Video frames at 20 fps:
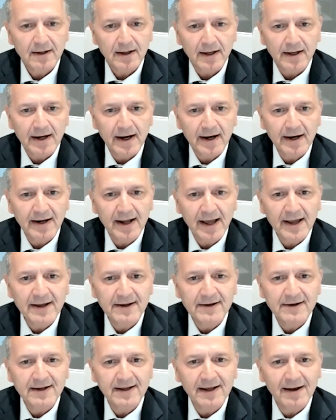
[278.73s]
And I
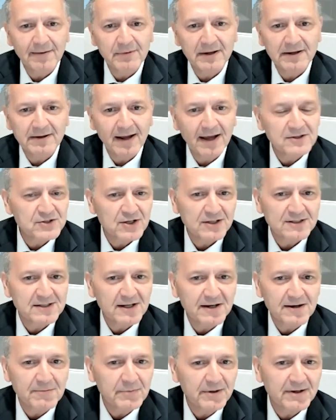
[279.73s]
agree. I mean, not just
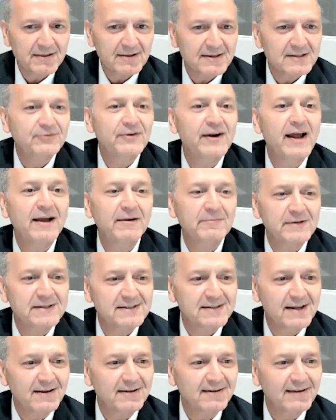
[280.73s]
the number of these
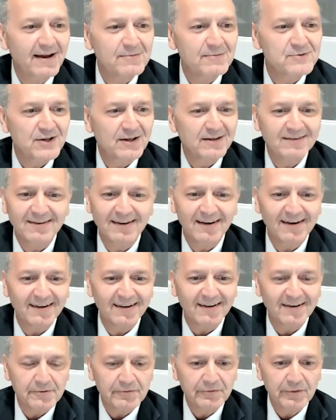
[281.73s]
fragments that Amjad
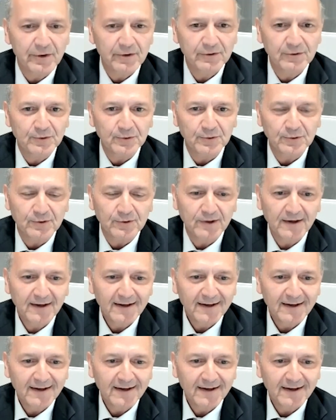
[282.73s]
referred to.